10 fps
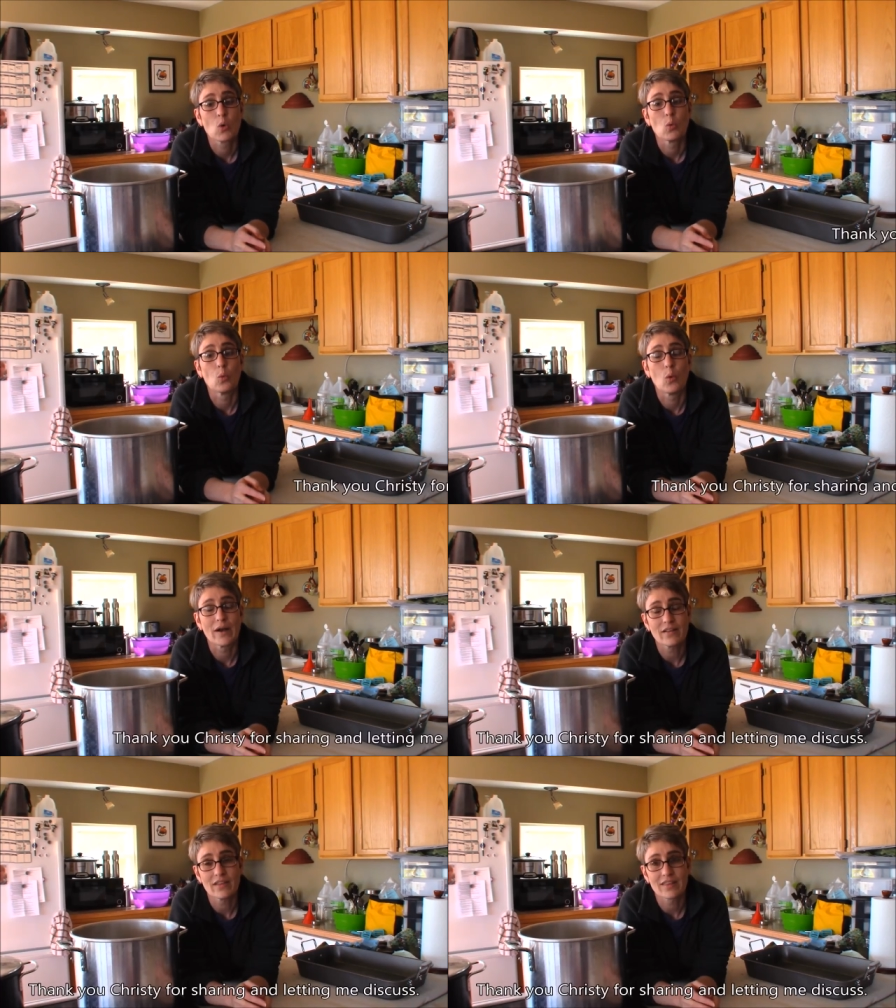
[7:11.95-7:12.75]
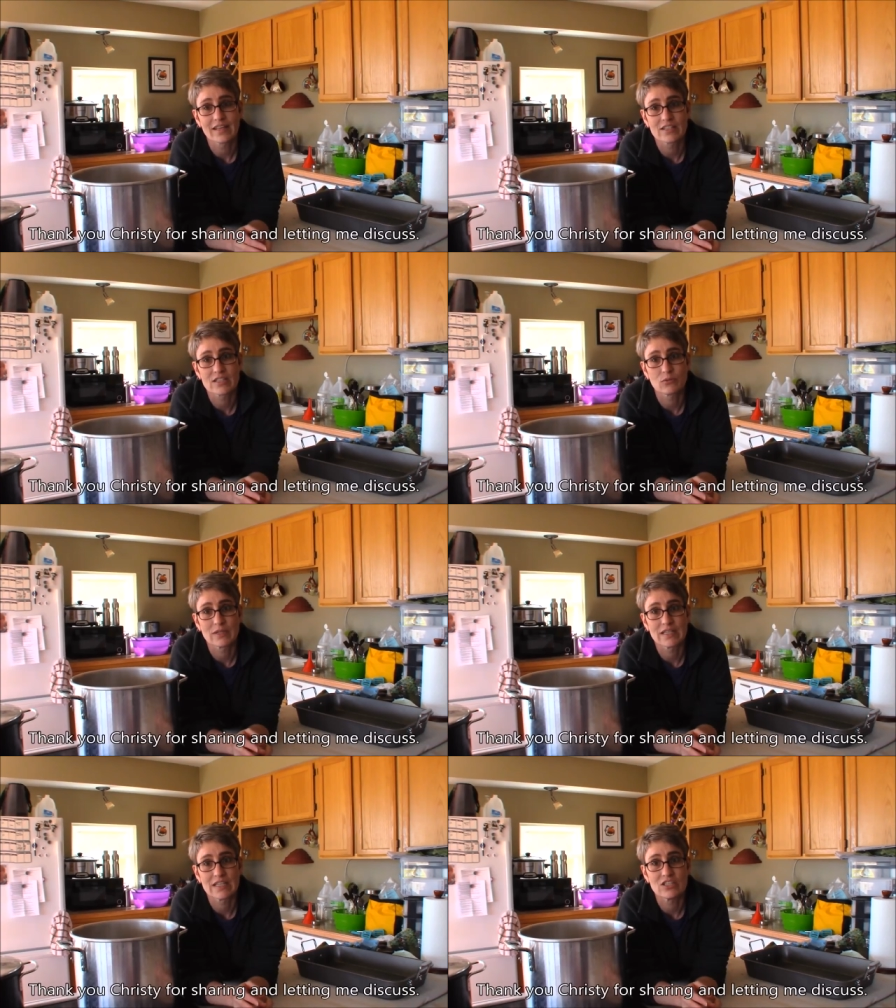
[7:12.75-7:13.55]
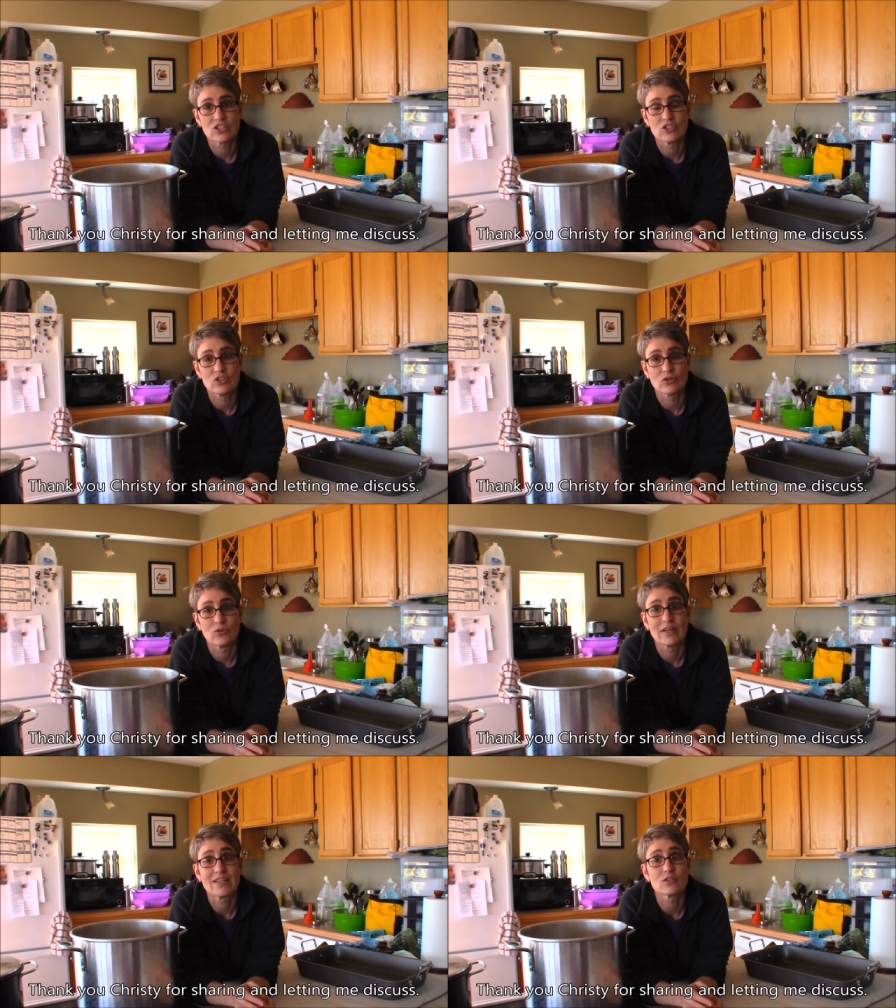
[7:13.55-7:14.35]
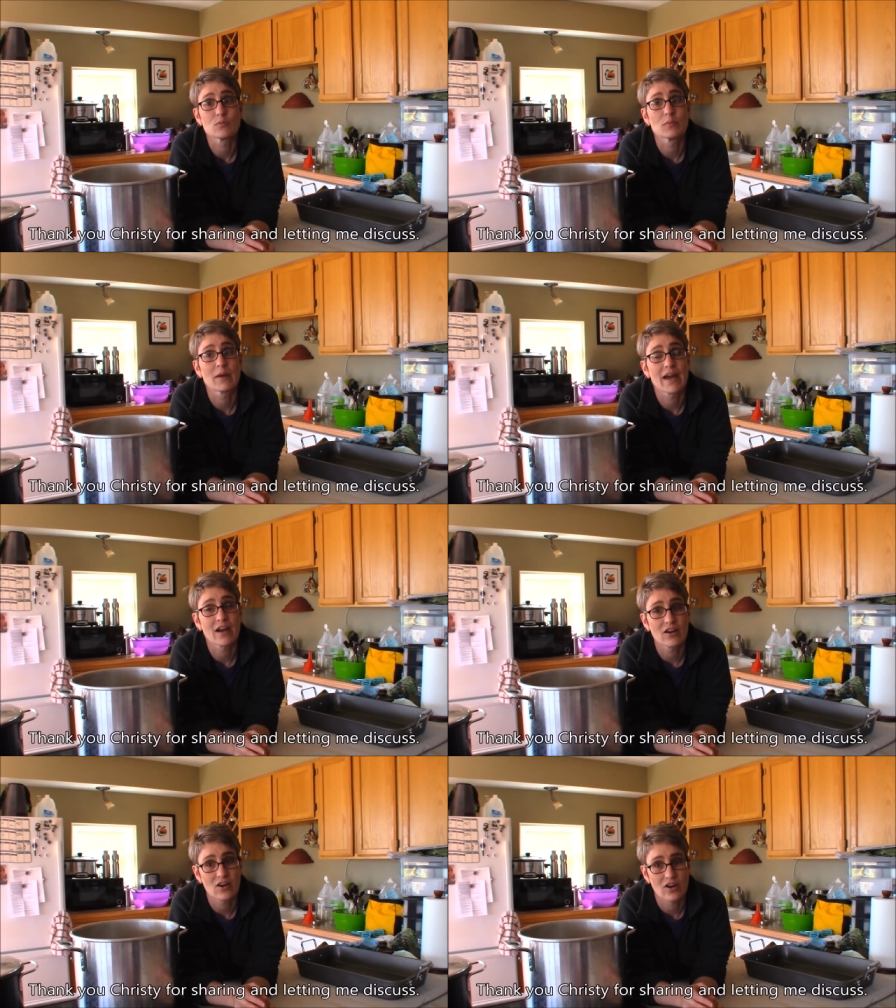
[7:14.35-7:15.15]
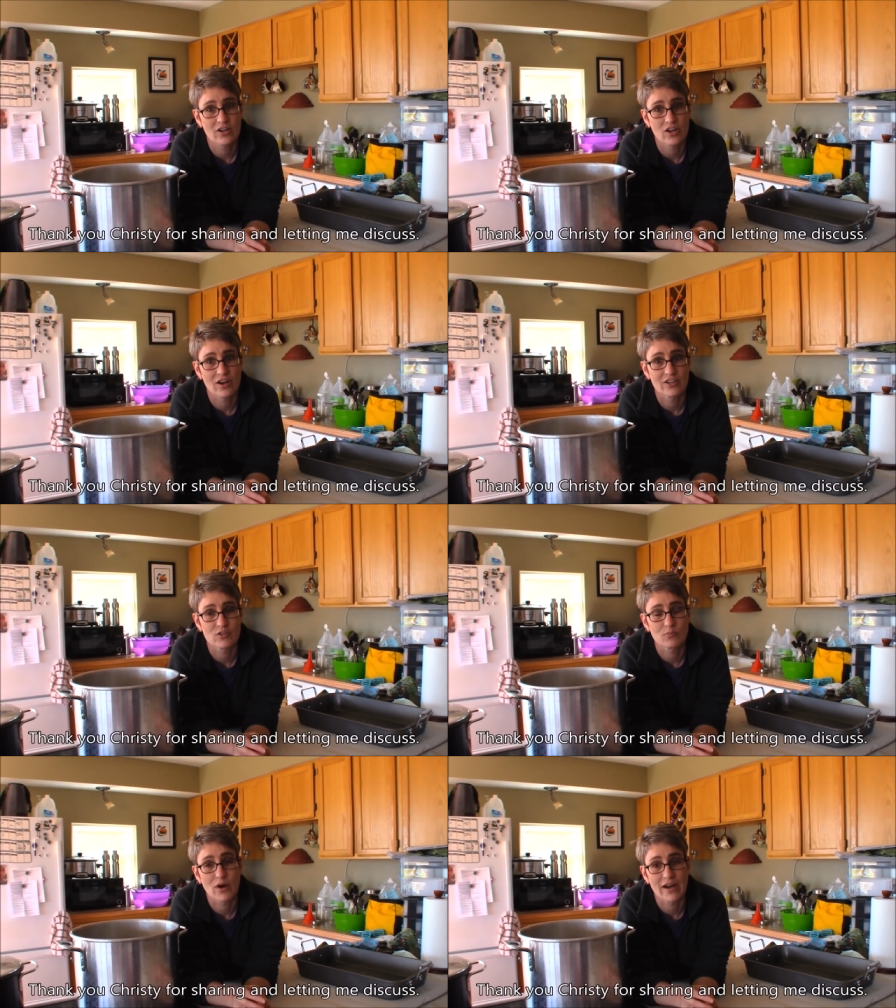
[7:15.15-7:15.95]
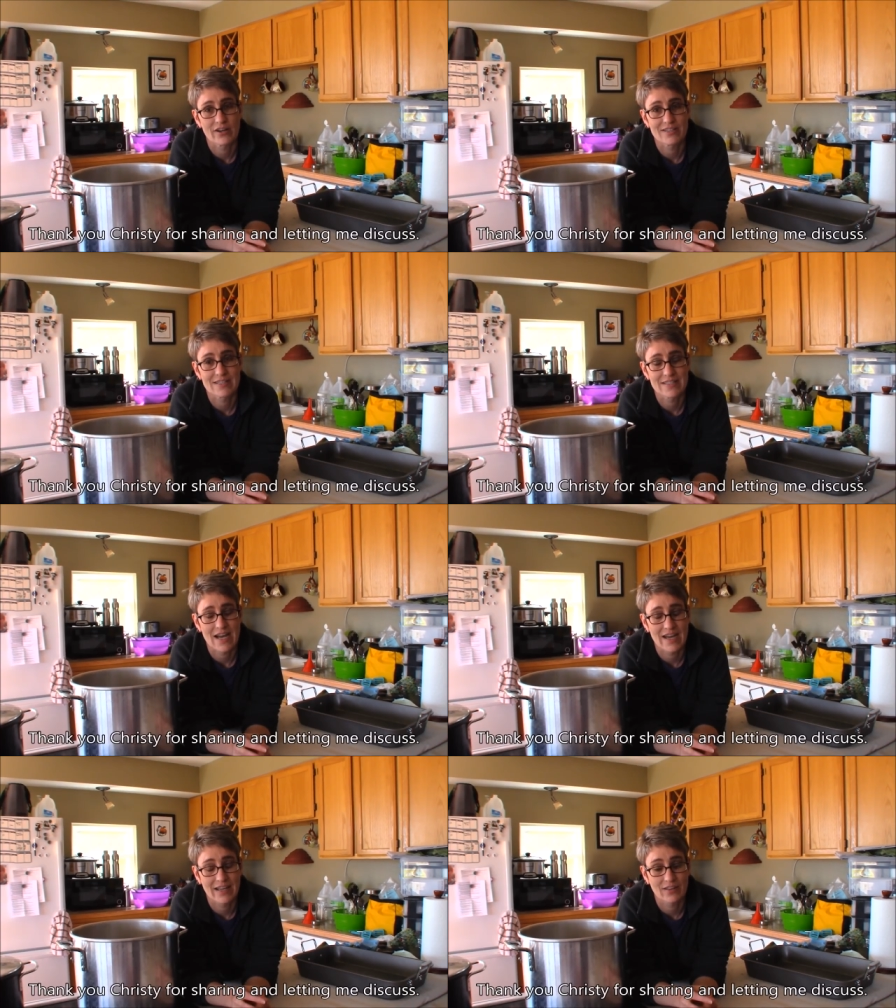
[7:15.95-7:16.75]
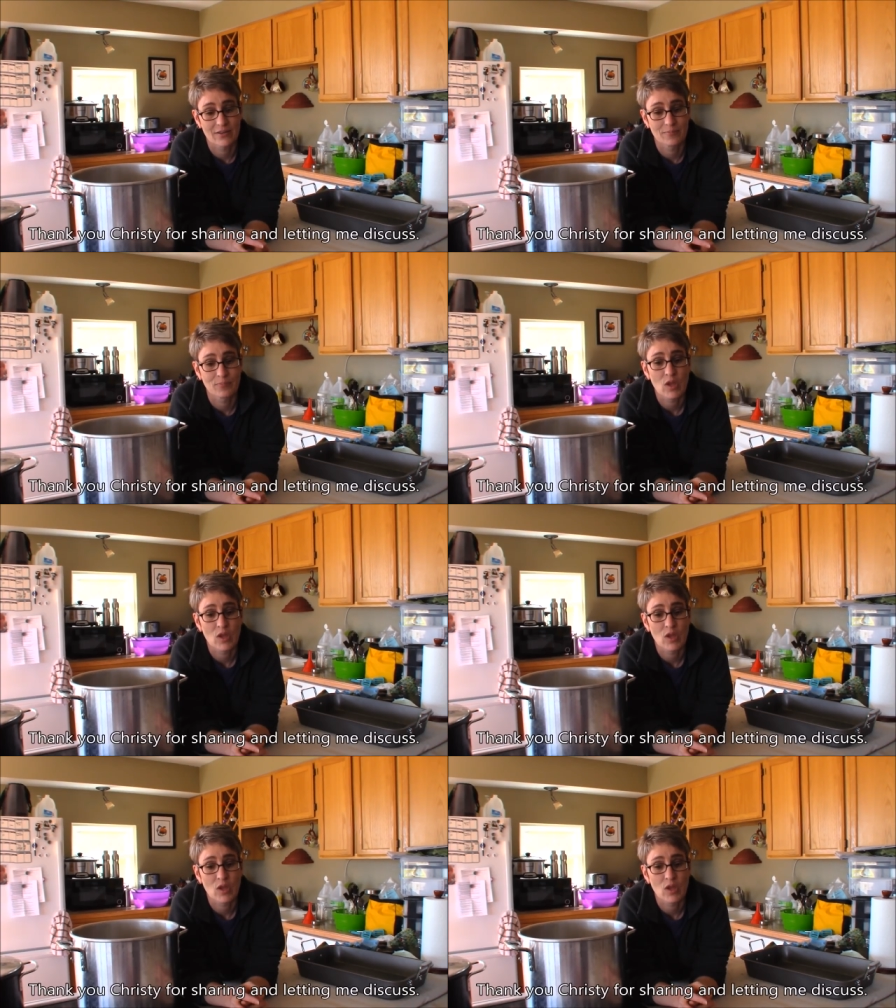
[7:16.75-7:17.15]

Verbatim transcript: One of the things that we need to do is prepare our yarns prior to dyeing them.